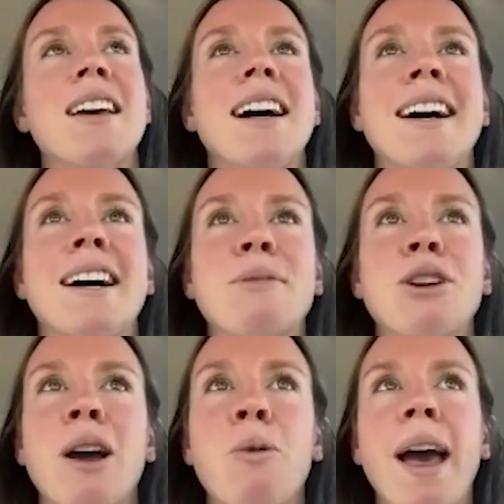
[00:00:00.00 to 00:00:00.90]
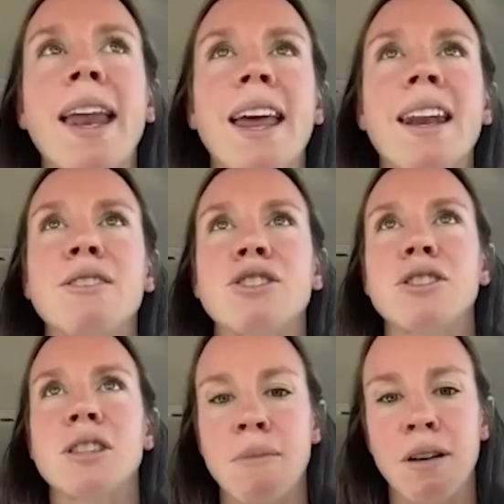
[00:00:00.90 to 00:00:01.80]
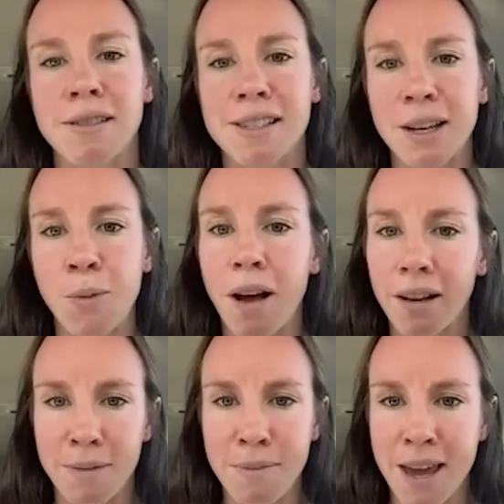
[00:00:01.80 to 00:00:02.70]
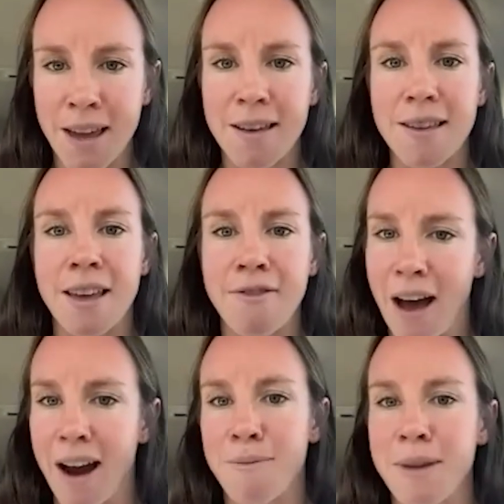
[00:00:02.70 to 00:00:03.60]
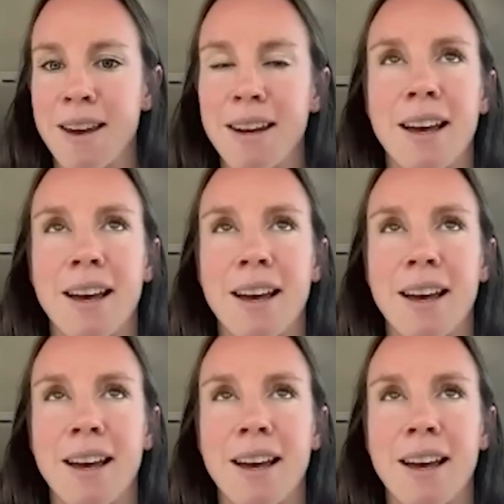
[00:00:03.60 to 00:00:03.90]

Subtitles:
I went and it was just the most welcoming environment.